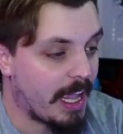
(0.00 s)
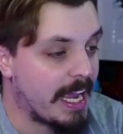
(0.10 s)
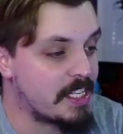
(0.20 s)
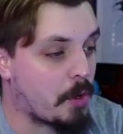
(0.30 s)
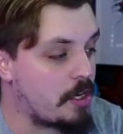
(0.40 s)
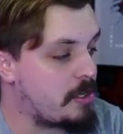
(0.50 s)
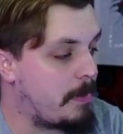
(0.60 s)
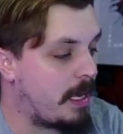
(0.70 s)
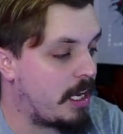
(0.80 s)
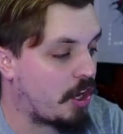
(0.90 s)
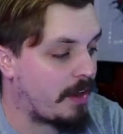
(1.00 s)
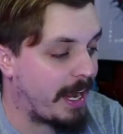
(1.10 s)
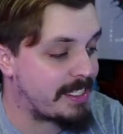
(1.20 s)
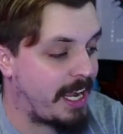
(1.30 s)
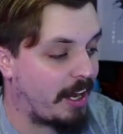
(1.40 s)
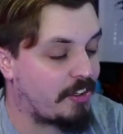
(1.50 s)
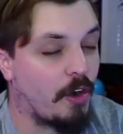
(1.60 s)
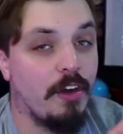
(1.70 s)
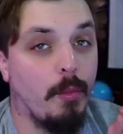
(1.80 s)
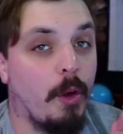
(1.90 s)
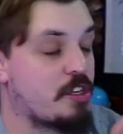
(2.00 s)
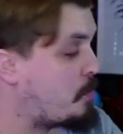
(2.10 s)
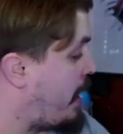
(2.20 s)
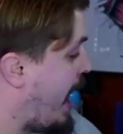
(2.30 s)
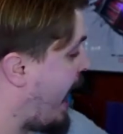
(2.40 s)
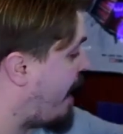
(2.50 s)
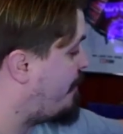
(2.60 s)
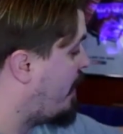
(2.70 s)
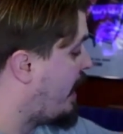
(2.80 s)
is going to be your next character, which we have